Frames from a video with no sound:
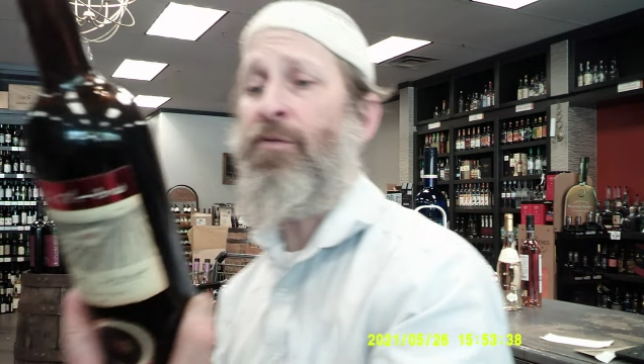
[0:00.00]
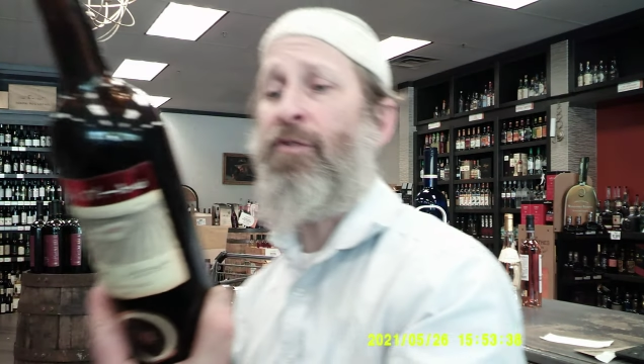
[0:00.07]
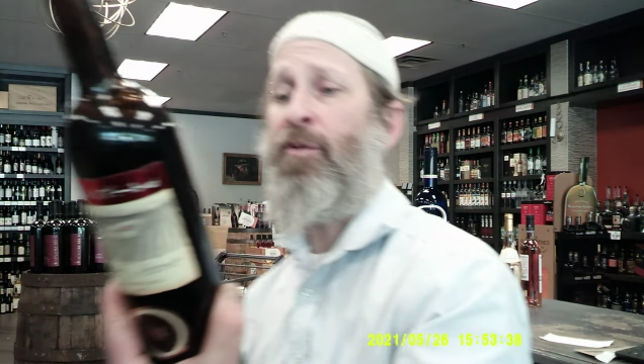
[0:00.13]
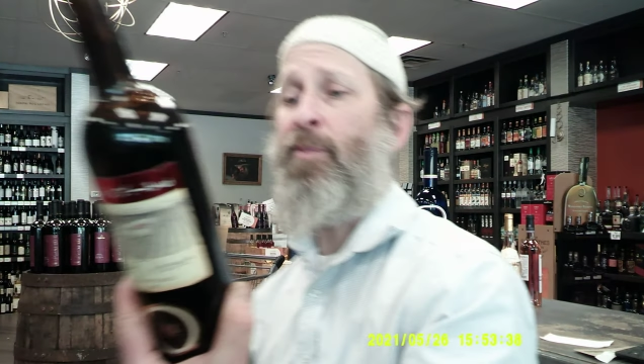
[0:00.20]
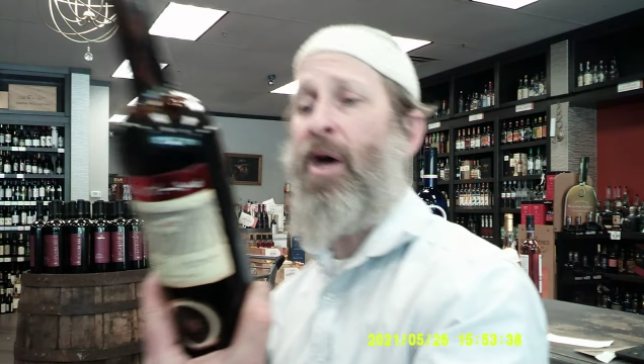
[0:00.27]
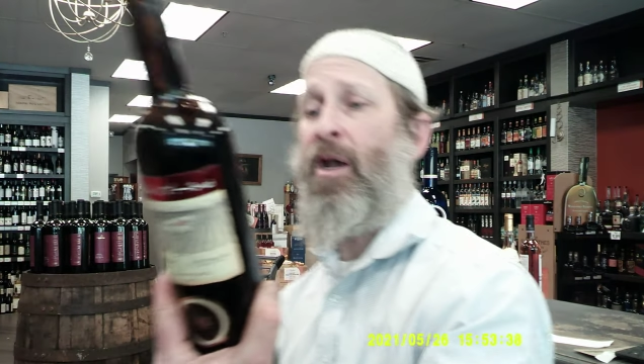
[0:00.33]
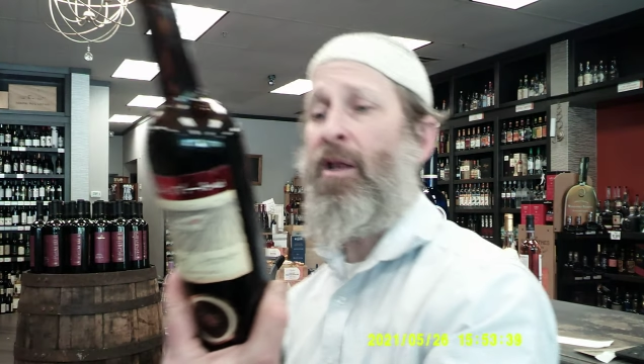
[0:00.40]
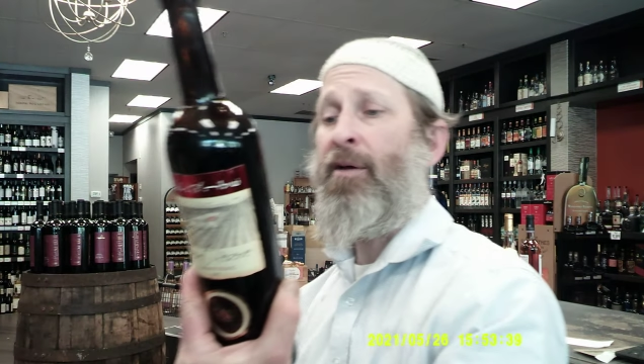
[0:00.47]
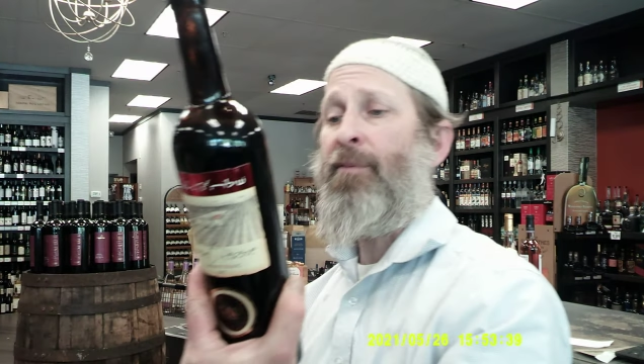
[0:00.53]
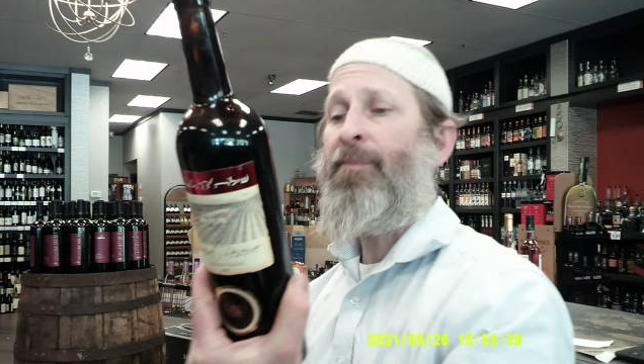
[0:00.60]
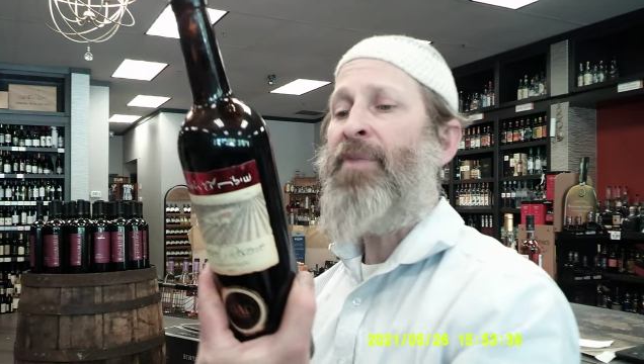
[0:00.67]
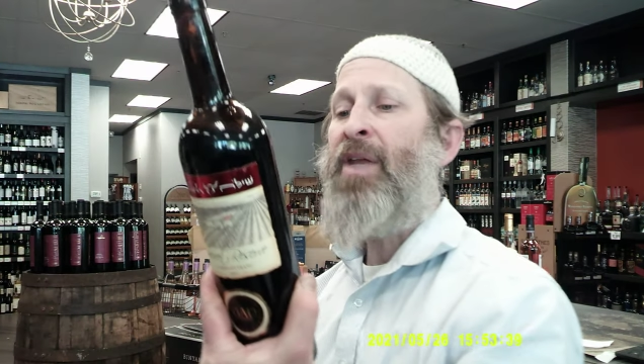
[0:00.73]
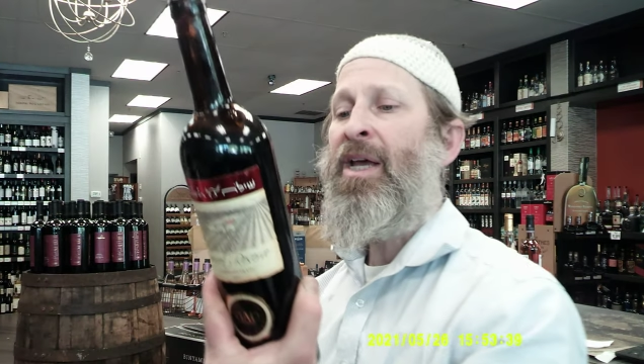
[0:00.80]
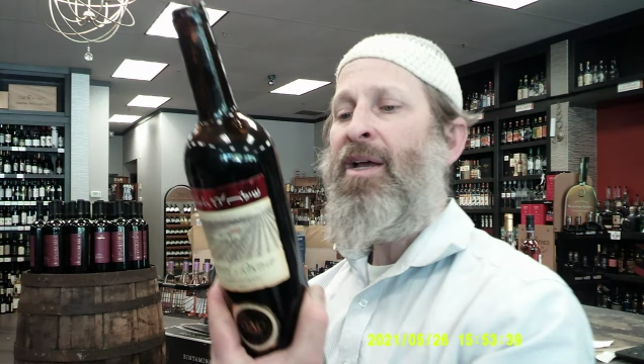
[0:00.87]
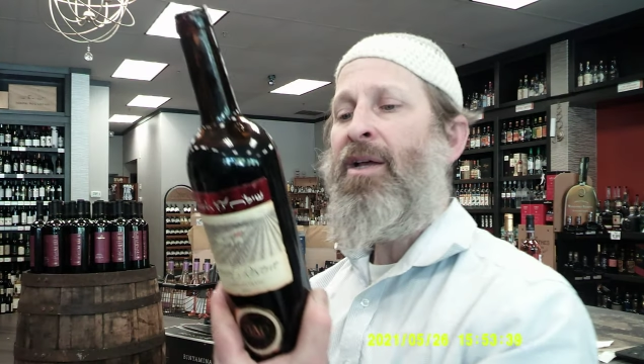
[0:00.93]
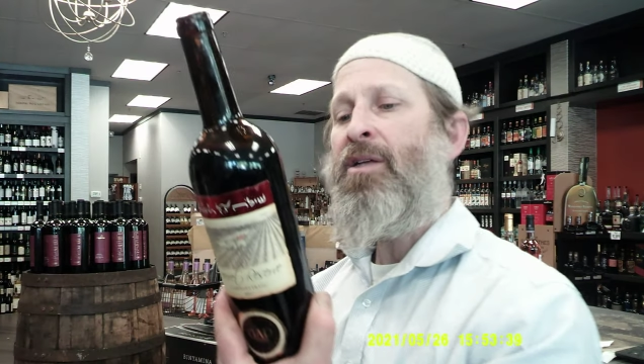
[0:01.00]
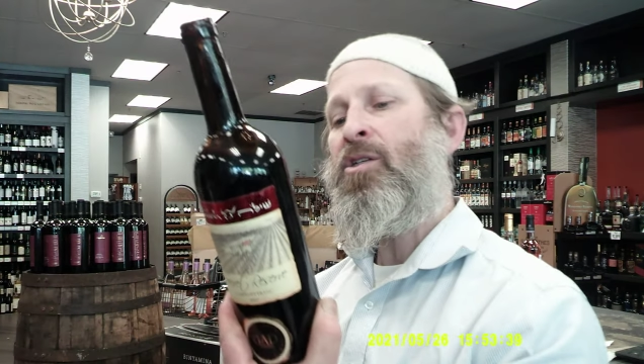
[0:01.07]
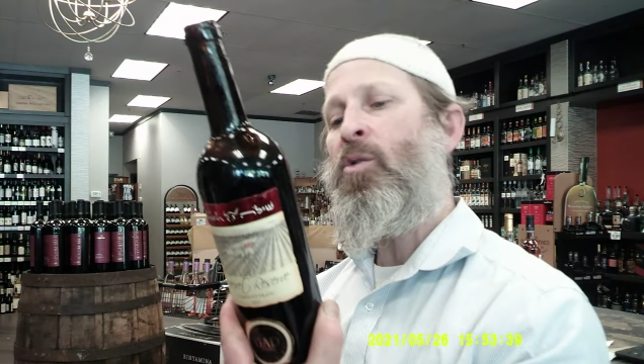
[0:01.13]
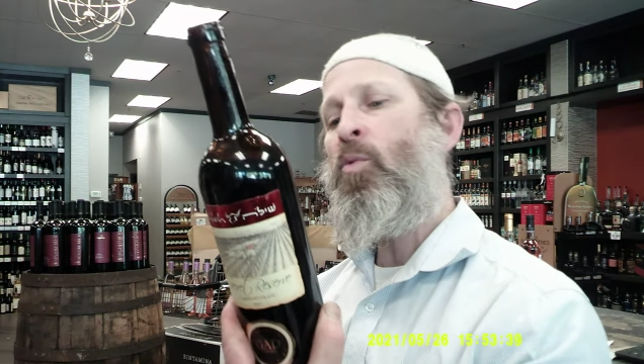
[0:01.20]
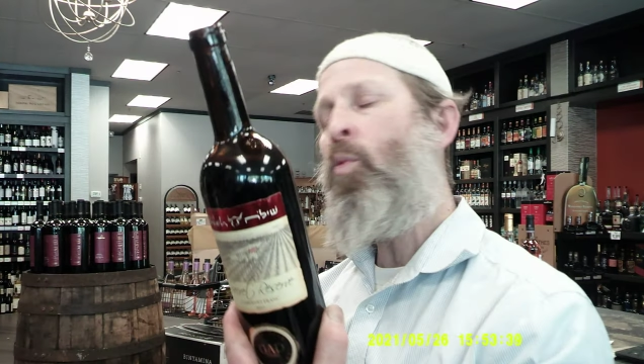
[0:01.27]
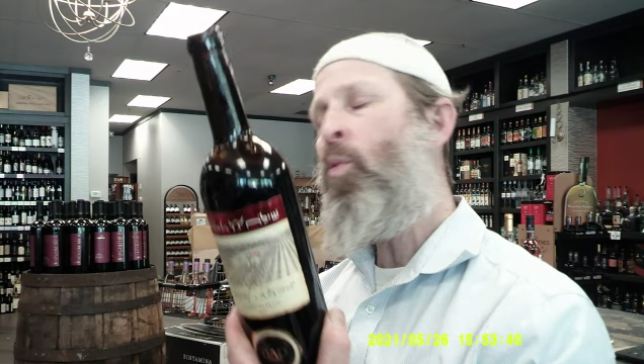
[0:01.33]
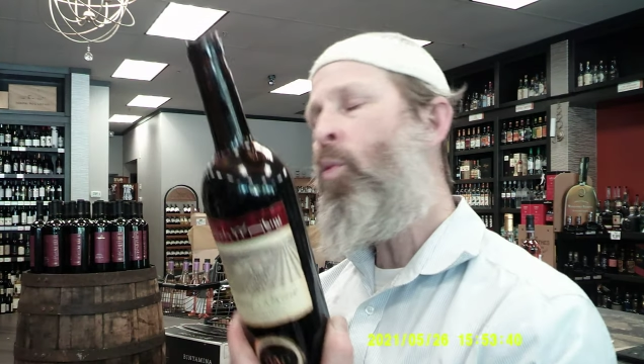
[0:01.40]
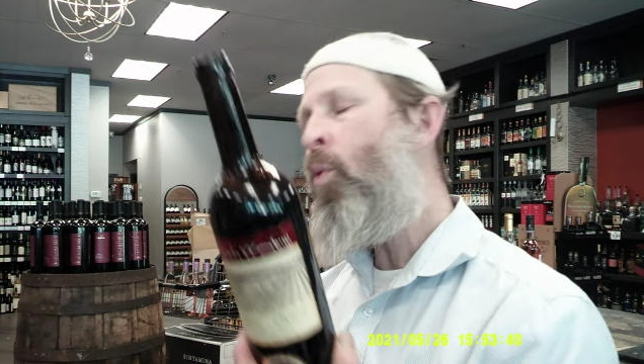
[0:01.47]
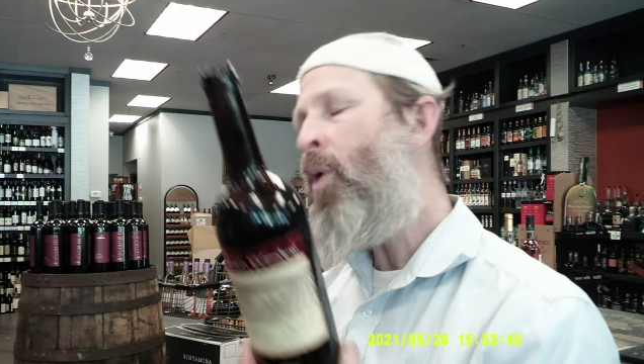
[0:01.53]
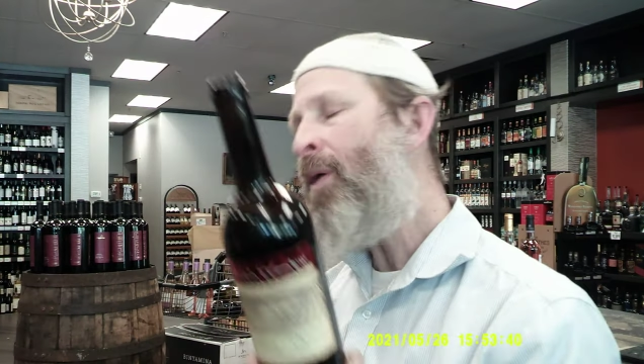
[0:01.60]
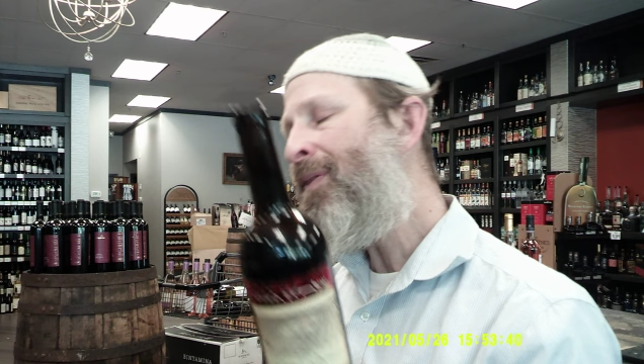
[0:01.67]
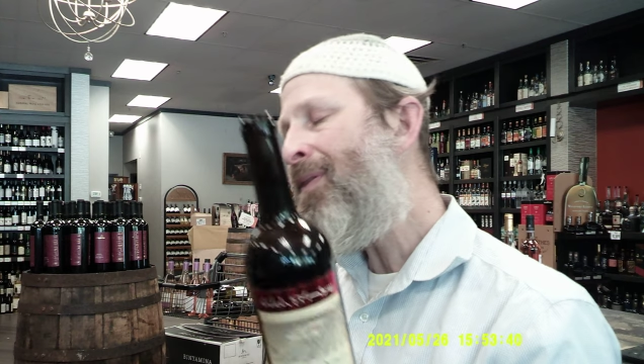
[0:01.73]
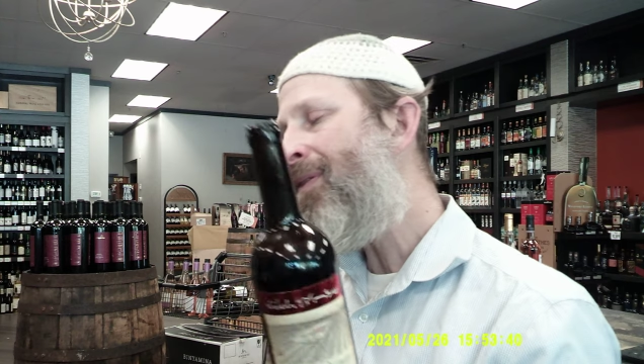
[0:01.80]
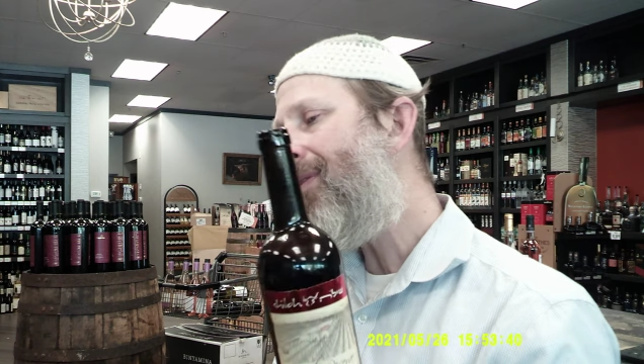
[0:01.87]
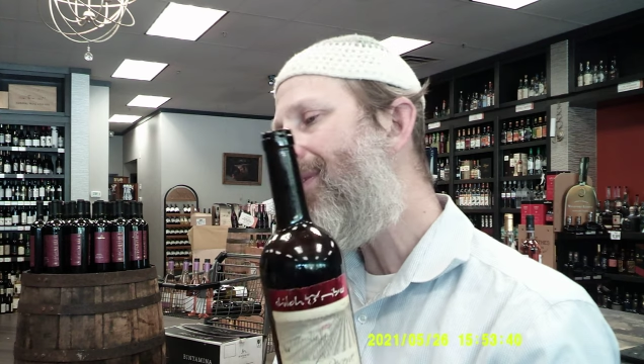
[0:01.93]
for bottling. So what